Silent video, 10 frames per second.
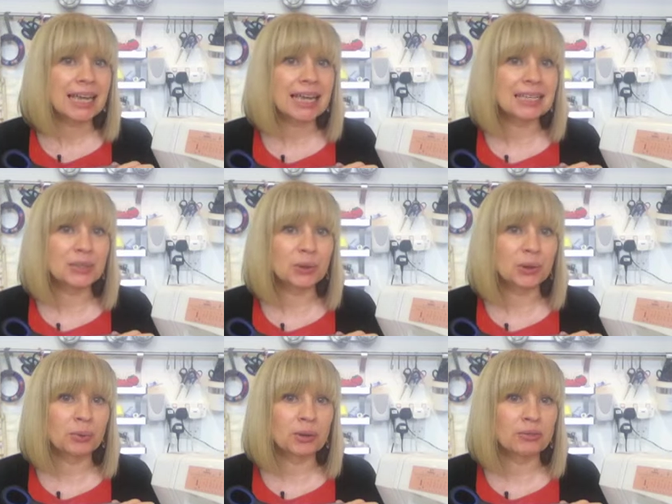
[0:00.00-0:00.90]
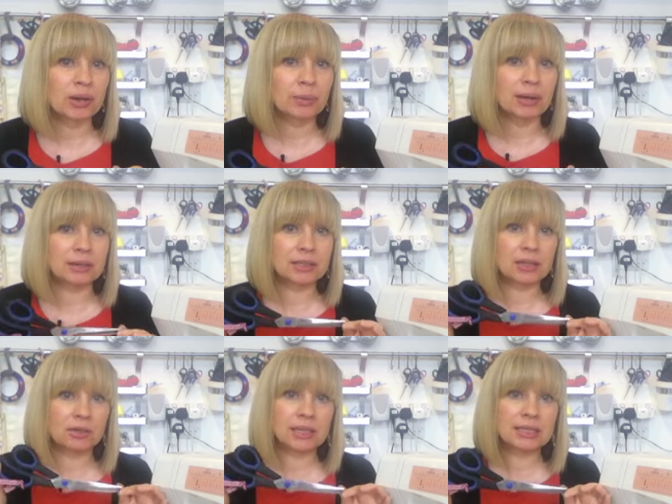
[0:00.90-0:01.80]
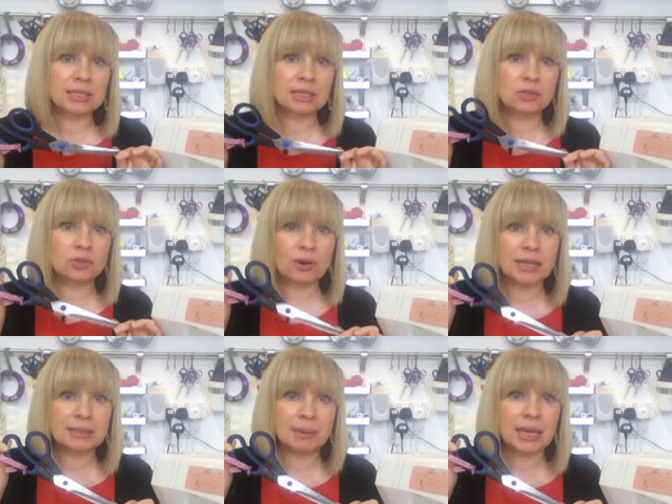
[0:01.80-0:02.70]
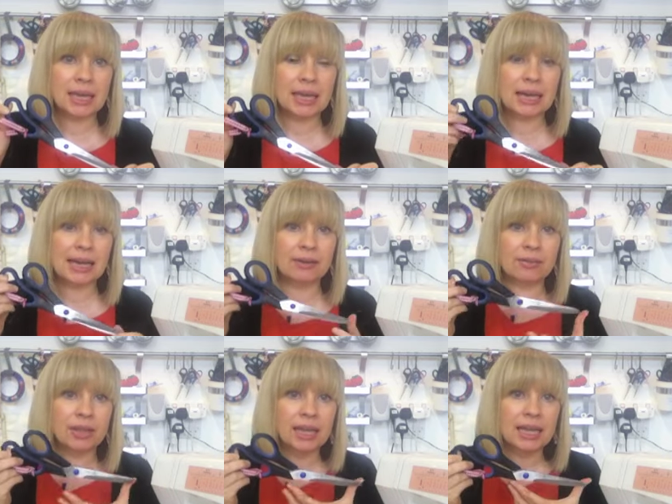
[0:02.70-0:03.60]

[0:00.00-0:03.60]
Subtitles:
it's not going to work very well. So this is a dressmaking length.